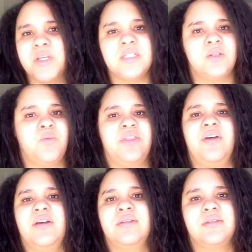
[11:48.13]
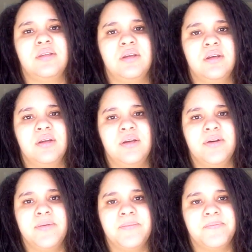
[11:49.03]
reason with us,
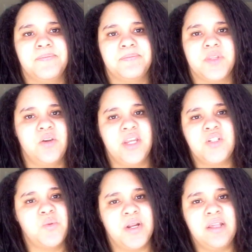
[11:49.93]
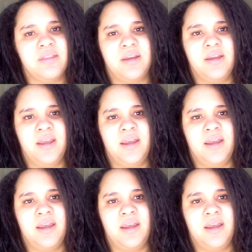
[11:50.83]
you can't do anything.